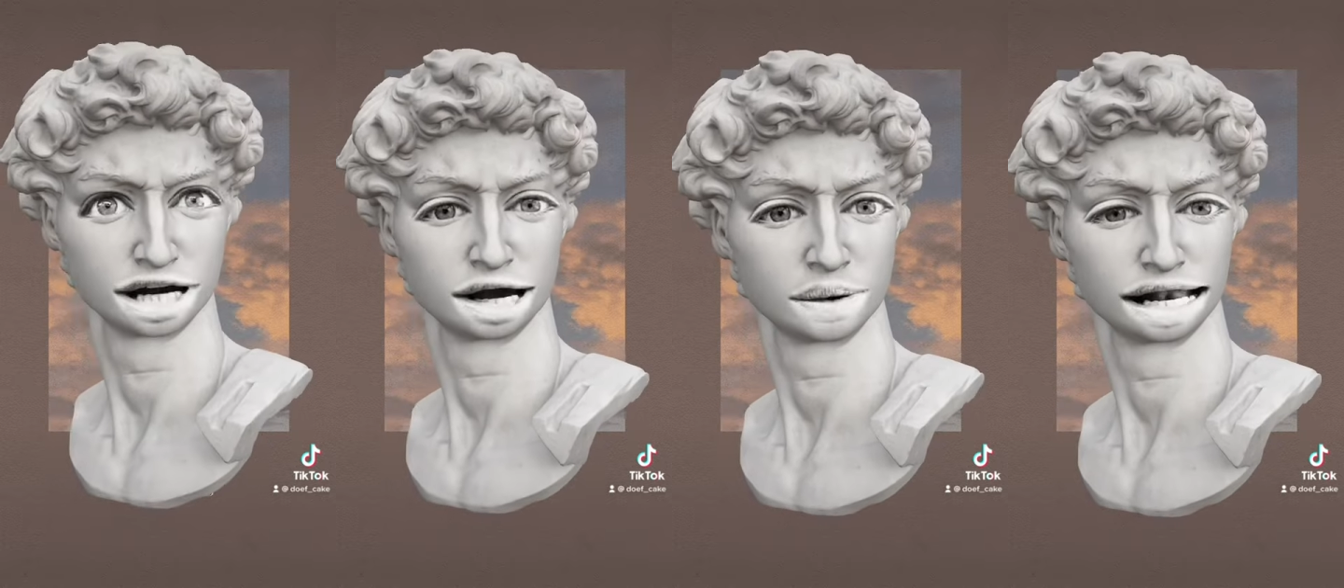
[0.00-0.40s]

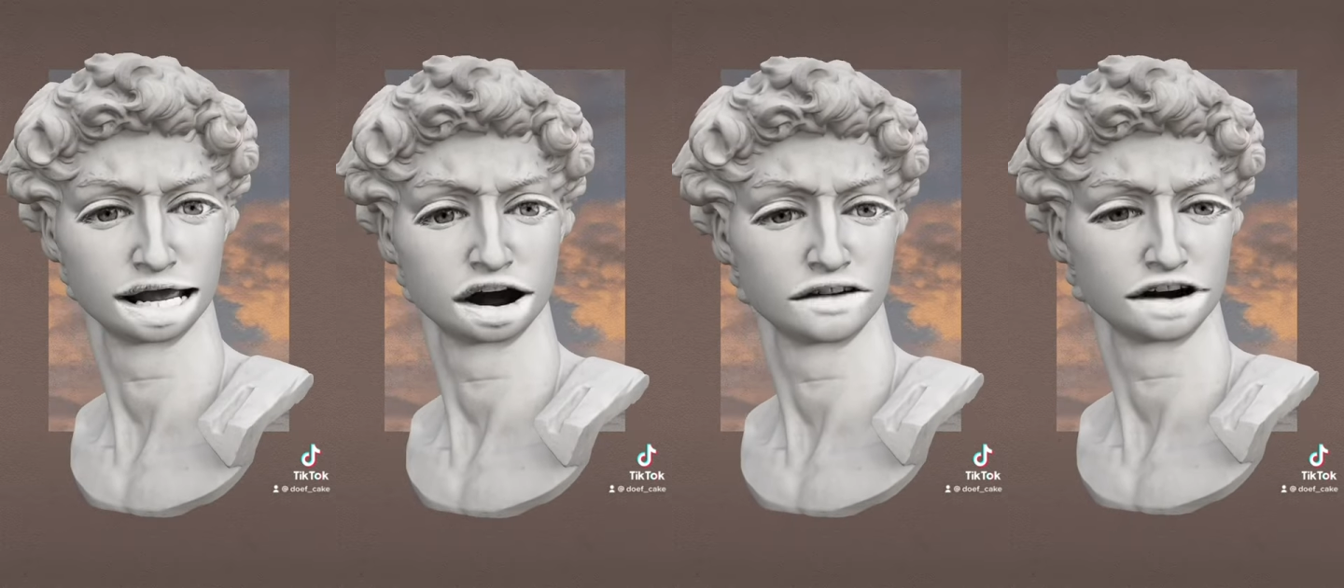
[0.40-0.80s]
Should I
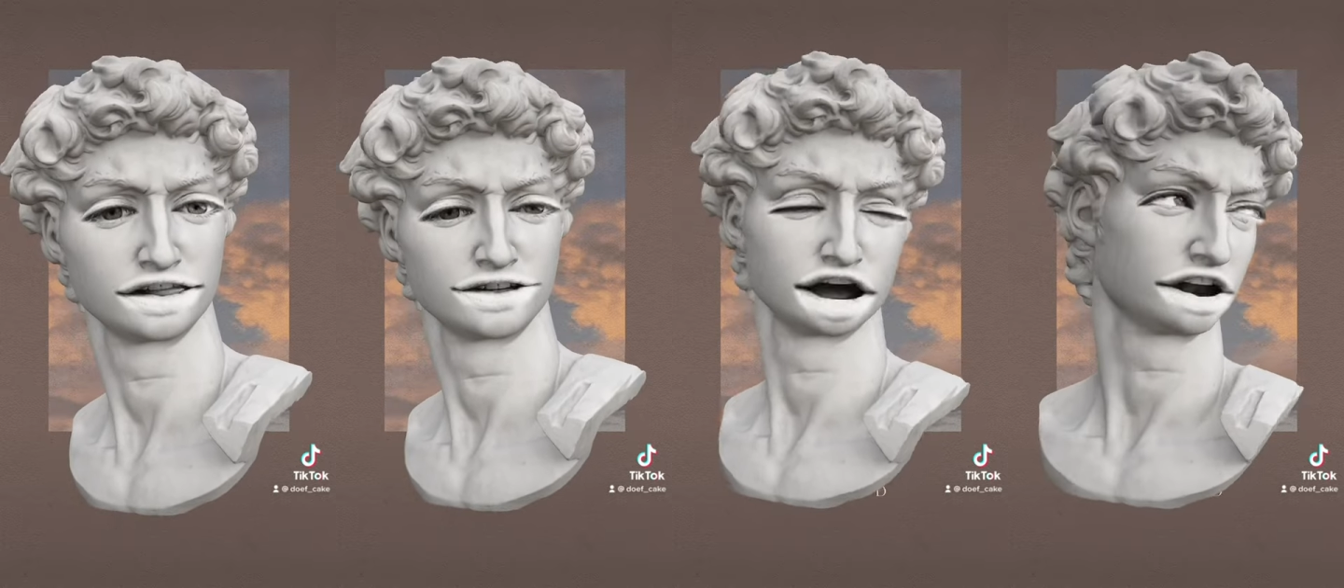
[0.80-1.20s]
quickly go in
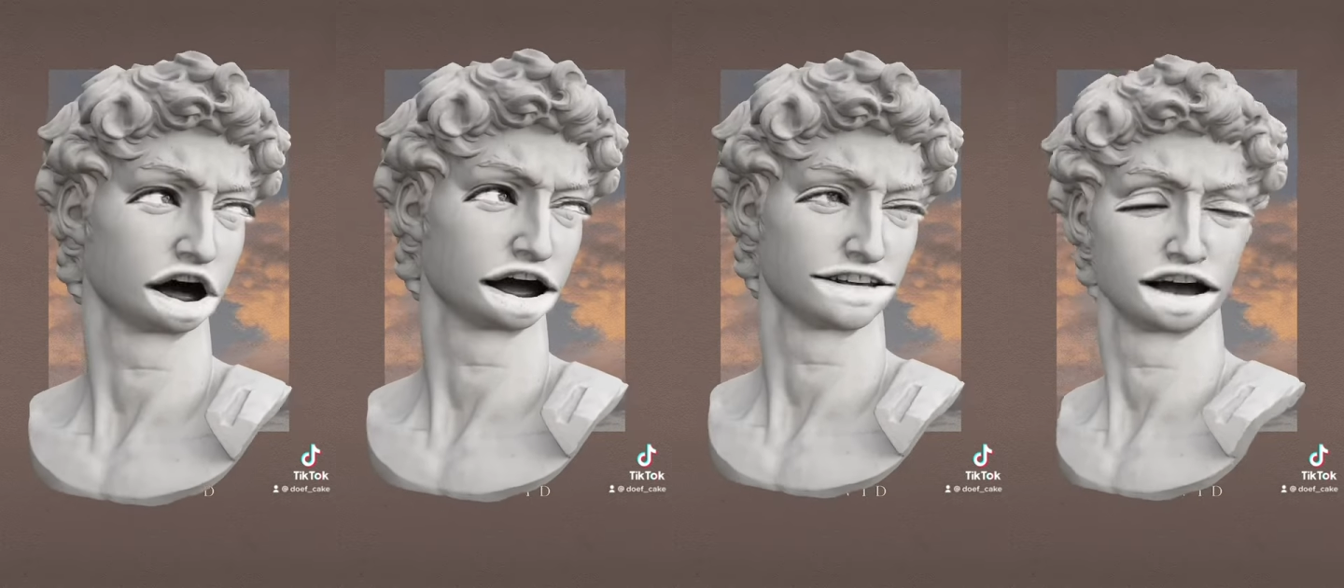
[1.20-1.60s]
front of this? Oh
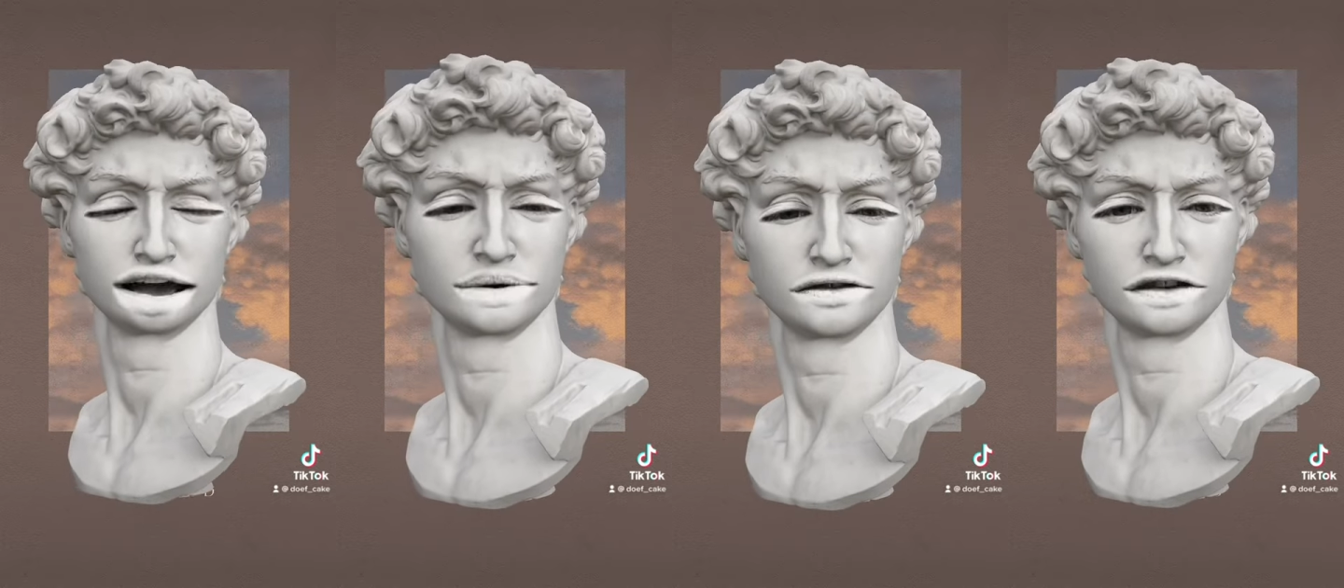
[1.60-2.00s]
no, he's
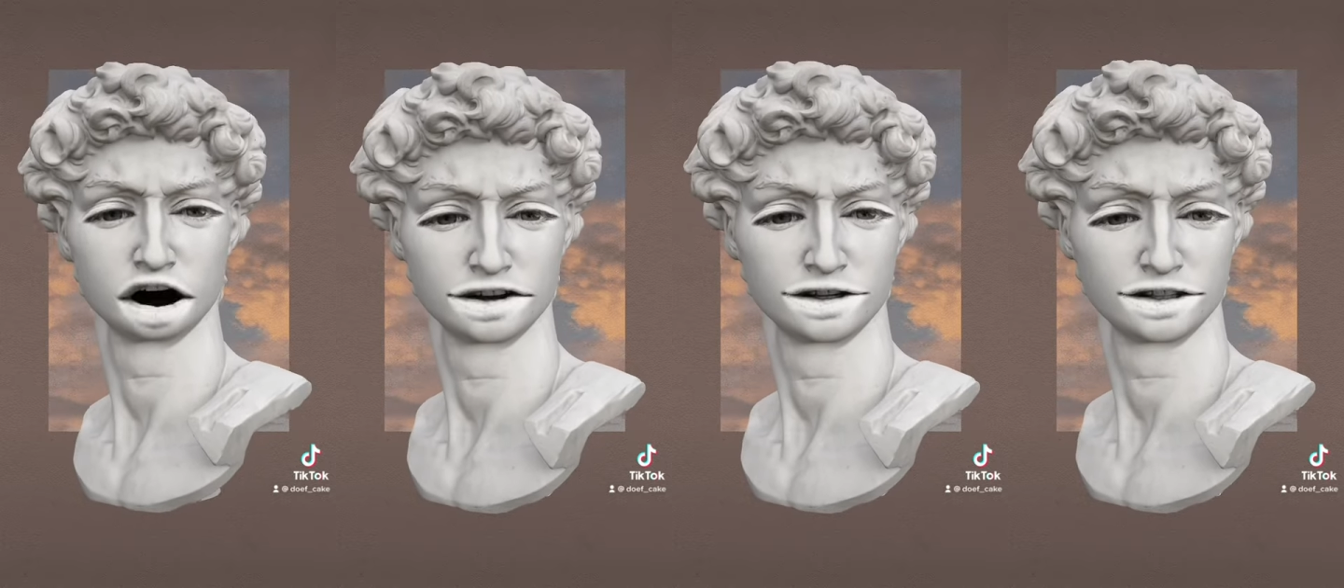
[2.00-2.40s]
going a bit
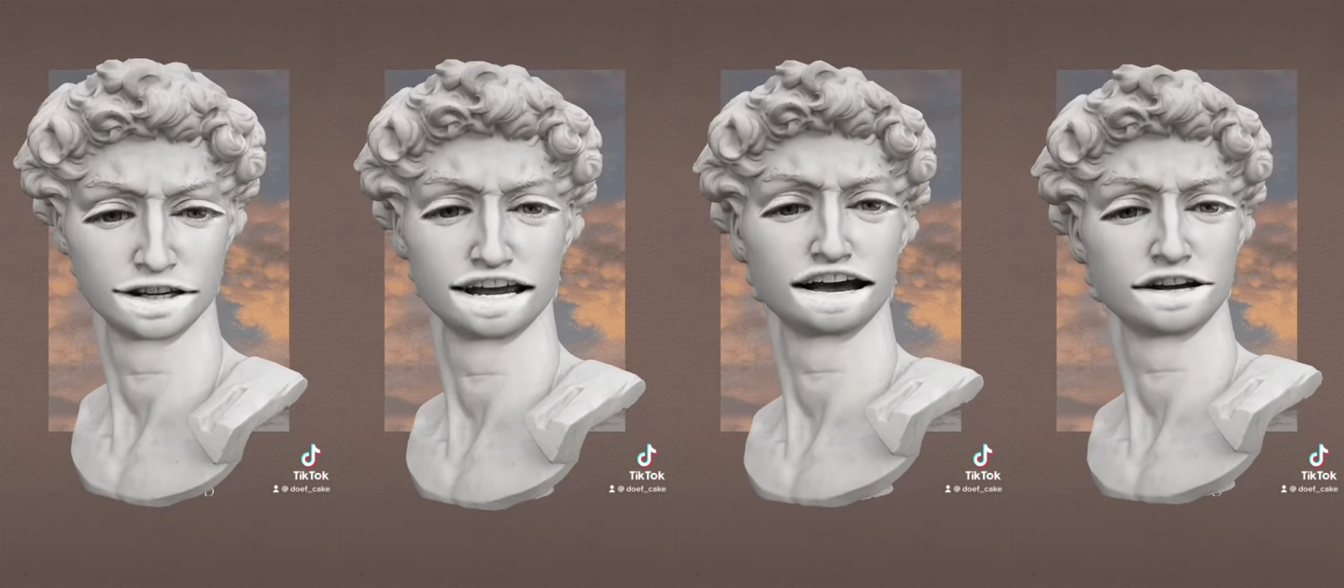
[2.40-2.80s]

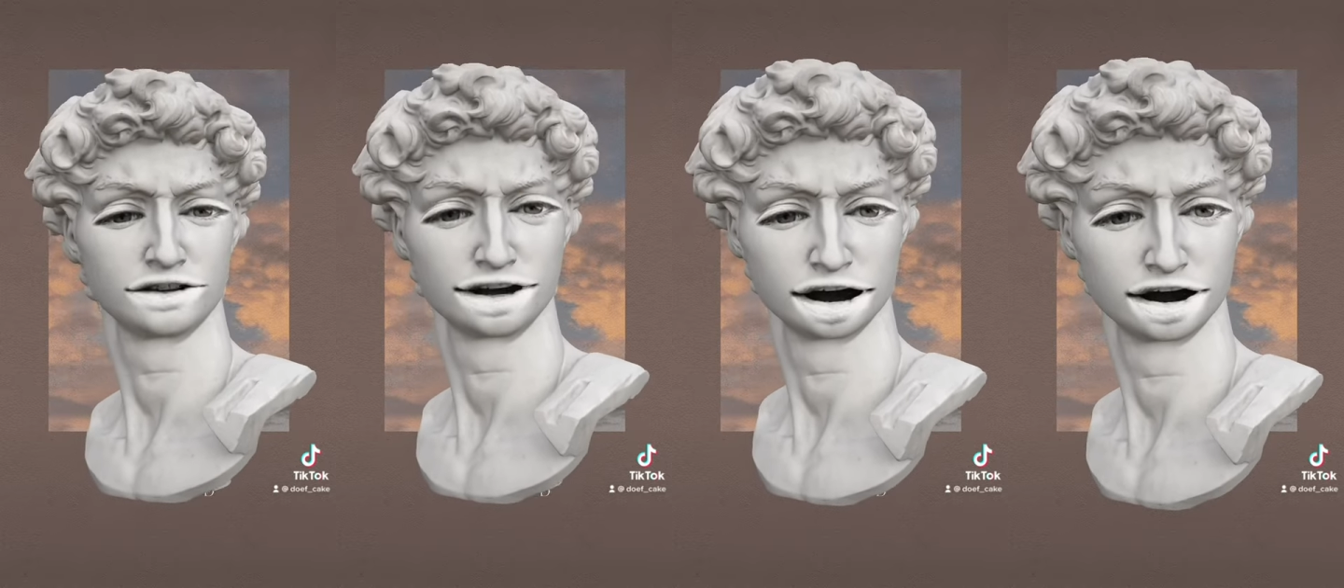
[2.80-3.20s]
fast,
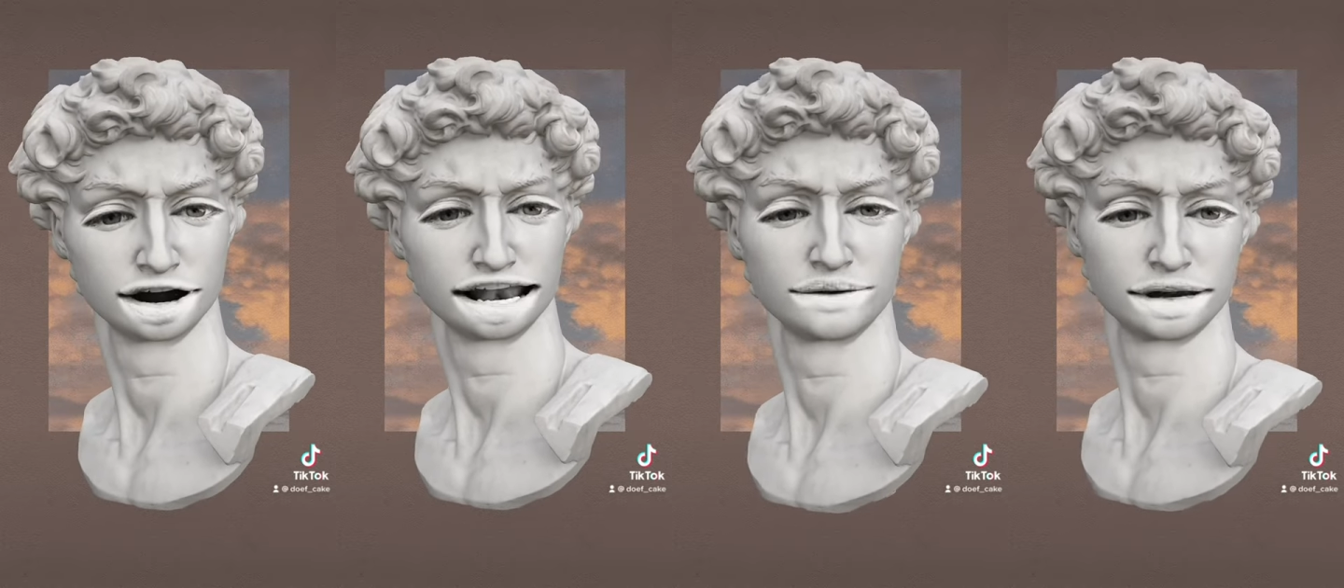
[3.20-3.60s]

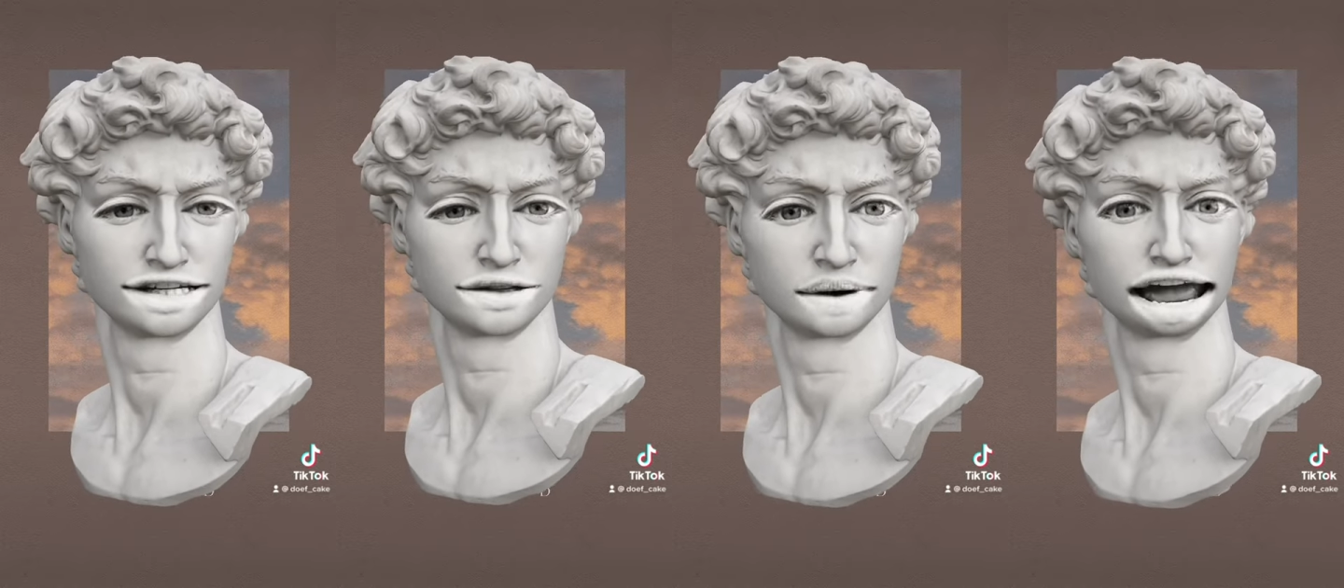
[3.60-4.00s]
so let
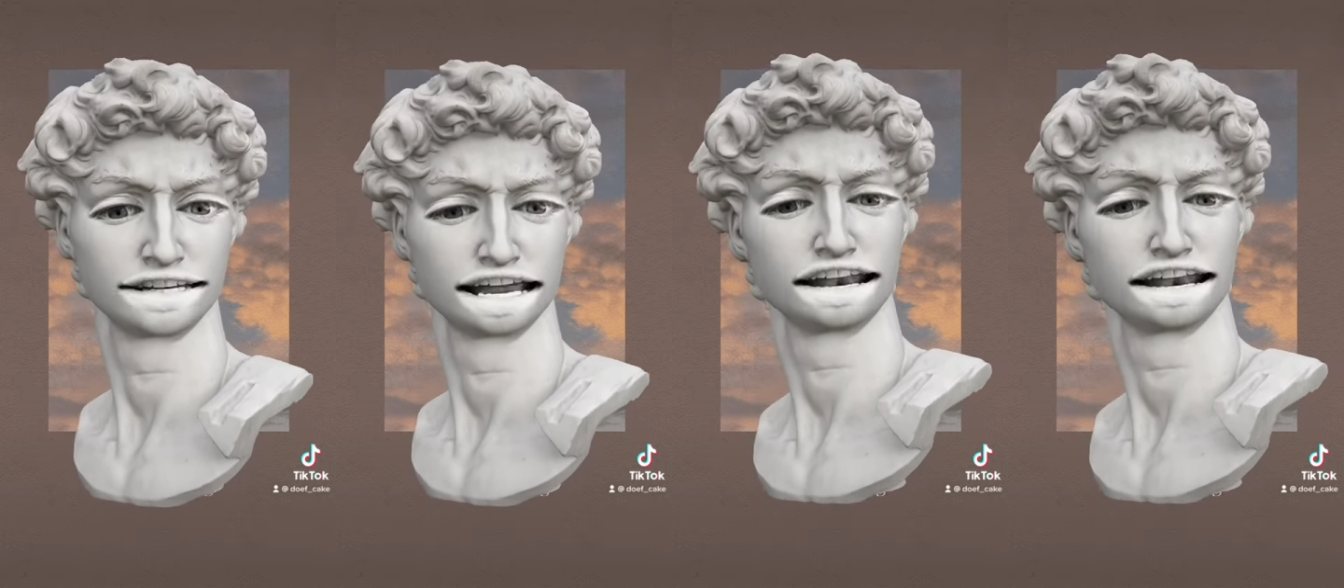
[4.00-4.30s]
me just wait.